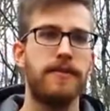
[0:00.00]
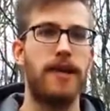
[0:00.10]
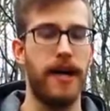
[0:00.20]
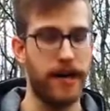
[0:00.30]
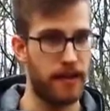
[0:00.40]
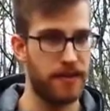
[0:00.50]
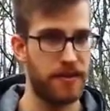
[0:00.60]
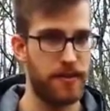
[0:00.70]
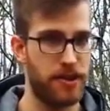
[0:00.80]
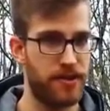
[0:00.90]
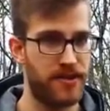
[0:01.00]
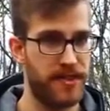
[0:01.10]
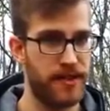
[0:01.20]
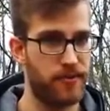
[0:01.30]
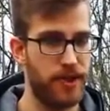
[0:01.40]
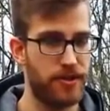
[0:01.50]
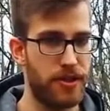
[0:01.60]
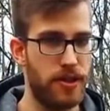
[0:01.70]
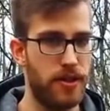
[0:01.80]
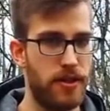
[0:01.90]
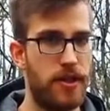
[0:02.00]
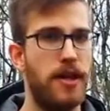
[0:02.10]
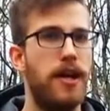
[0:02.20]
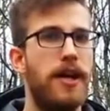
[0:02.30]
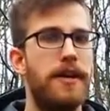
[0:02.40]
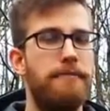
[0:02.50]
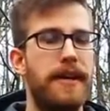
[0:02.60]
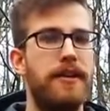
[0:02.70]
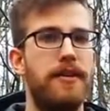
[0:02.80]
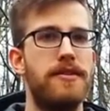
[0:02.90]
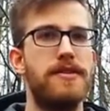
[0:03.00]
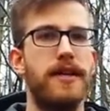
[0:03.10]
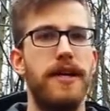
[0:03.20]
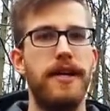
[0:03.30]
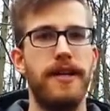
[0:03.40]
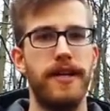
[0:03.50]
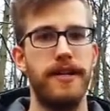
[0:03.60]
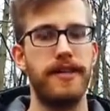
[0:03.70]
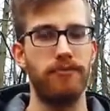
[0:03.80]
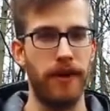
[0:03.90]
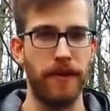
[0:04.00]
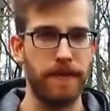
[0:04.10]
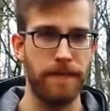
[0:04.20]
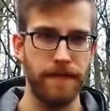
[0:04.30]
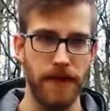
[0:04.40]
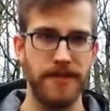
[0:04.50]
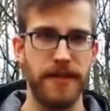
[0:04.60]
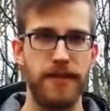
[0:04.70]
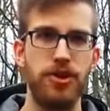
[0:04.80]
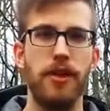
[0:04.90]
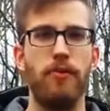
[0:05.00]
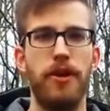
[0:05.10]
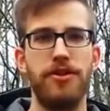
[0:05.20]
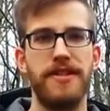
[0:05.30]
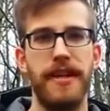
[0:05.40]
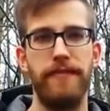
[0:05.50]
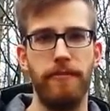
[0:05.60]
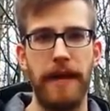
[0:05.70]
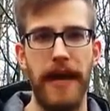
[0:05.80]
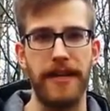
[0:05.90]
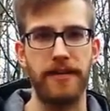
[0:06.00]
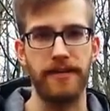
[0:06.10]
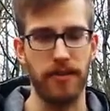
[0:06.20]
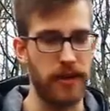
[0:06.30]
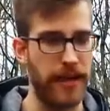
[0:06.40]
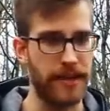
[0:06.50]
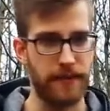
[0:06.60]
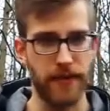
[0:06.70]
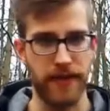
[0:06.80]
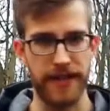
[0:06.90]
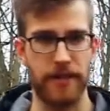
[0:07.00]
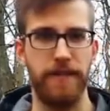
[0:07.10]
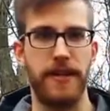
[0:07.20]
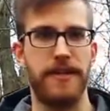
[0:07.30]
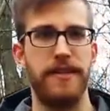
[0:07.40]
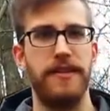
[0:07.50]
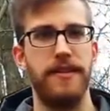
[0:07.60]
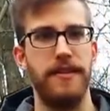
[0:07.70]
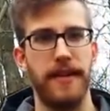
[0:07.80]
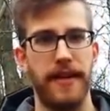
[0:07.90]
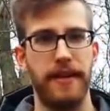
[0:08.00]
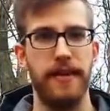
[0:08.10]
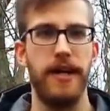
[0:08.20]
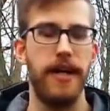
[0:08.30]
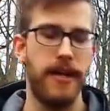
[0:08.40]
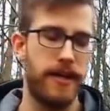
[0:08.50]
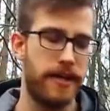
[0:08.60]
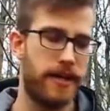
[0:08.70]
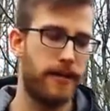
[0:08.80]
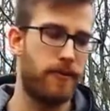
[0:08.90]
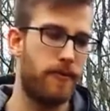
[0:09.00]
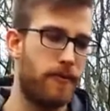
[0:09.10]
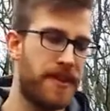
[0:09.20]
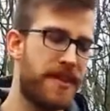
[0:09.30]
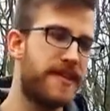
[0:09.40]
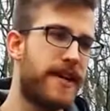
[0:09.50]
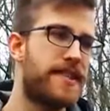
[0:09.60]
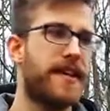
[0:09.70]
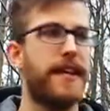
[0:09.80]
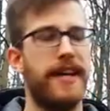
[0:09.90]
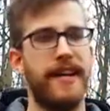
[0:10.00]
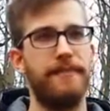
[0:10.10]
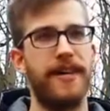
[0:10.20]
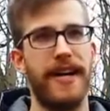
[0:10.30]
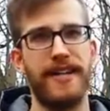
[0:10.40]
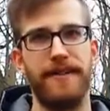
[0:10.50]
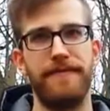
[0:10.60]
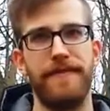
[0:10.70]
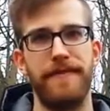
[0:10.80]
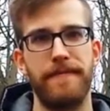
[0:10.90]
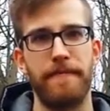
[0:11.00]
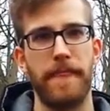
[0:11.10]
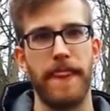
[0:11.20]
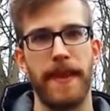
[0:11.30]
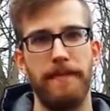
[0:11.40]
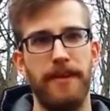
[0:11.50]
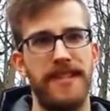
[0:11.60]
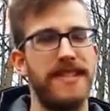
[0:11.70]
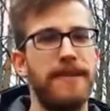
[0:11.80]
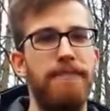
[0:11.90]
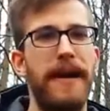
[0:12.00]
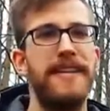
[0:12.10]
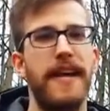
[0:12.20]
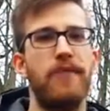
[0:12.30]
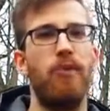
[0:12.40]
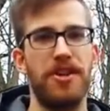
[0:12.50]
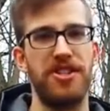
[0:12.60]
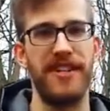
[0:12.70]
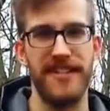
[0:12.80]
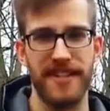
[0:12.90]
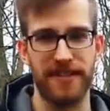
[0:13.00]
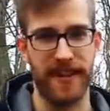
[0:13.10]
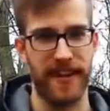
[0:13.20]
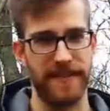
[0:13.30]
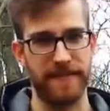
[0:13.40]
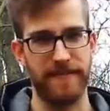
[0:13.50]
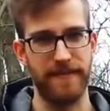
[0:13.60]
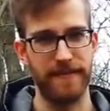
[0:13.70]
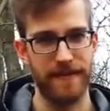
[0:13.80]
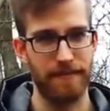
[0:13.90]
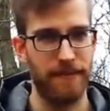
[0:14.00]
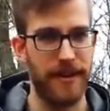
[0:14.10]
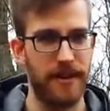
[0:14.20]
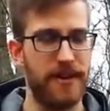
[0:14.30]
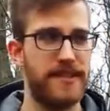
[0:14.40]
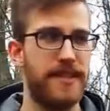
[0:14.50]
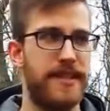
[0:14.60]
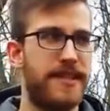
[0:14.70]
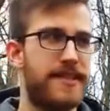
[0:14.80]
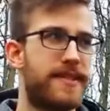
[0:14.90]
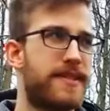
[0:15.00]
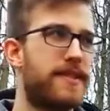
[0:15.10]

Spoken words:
I also chose this watch because it is one of the first digital watches ever made, so kind of a retro factor here. With this, I think I'm kind of participating in watch history, because it's